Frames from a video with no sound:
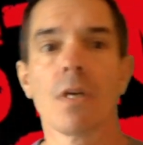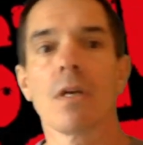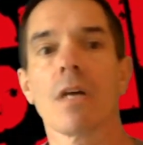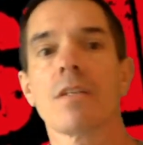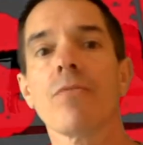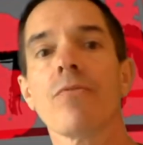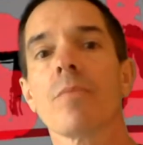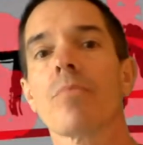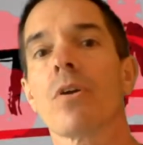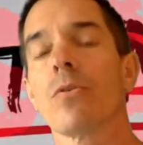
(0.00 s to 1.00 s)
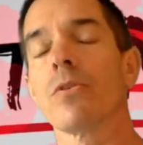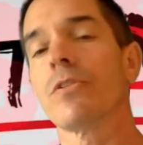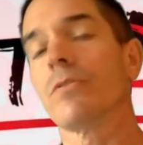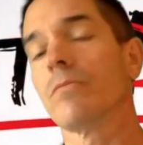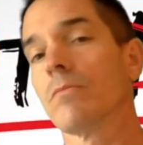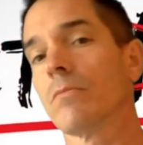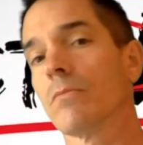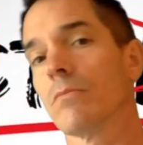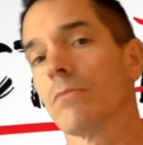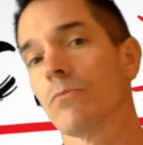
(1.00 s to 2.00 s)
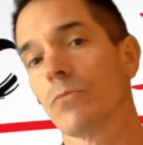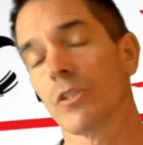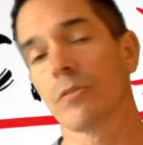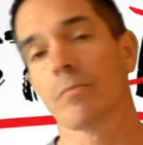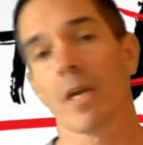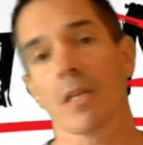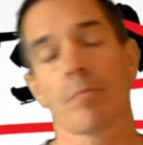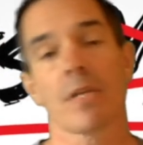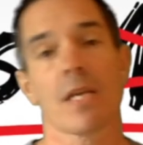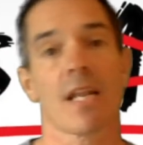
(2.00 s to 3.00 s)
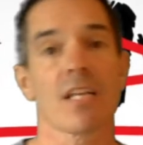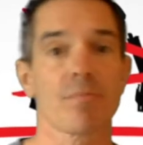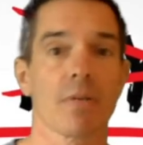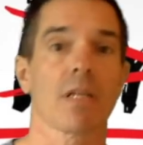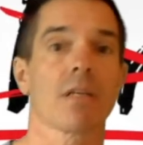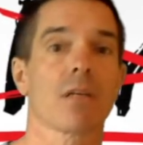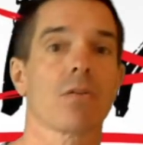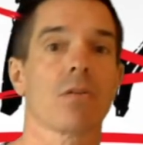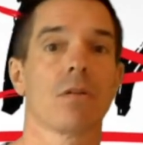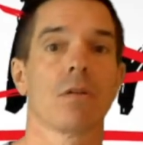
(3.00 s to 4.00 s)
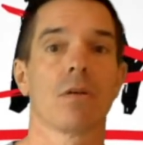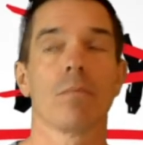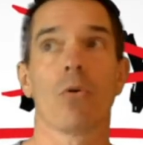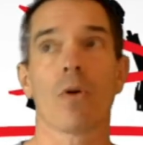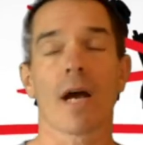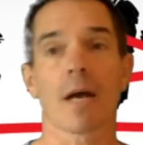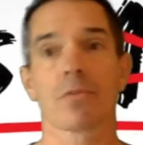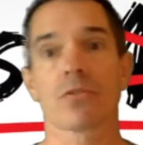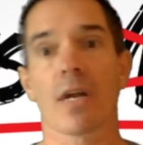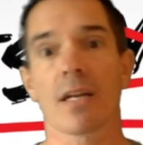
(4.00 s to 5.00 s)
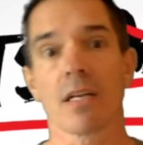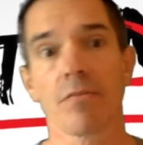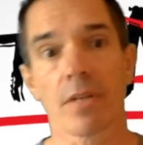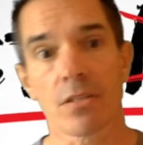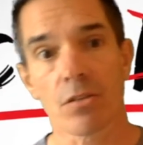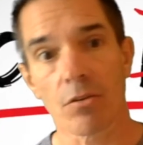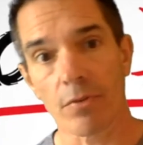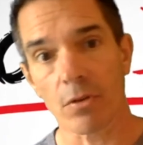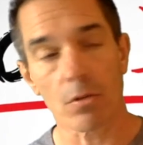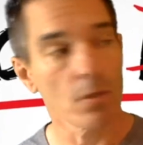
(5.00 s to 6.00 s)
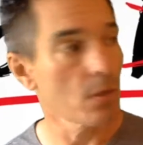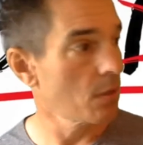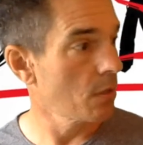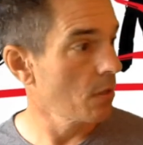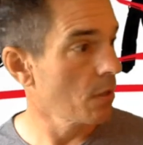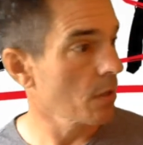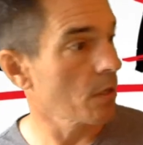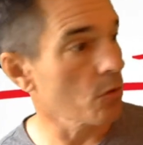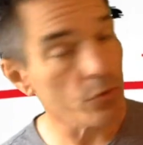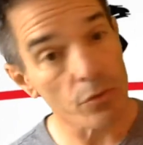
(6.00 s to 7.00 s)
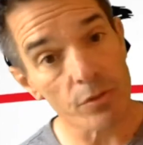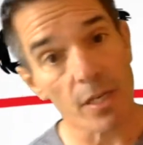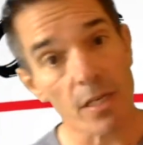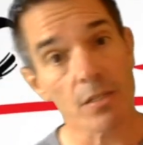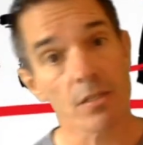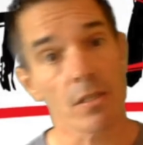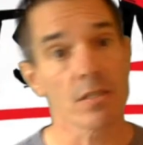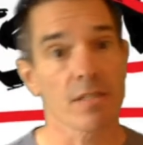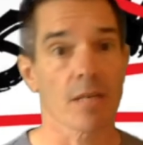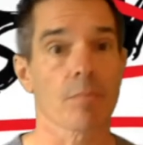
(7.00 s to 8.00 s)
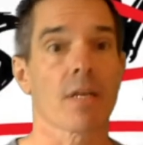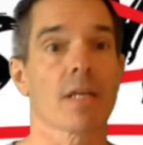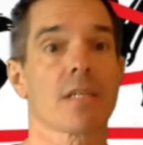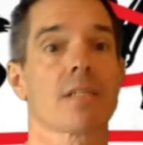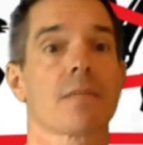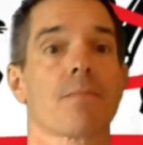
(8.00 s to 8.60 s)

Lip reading: A different approach, which might appear less political, more abstractly philosophical, can also take us to the same place.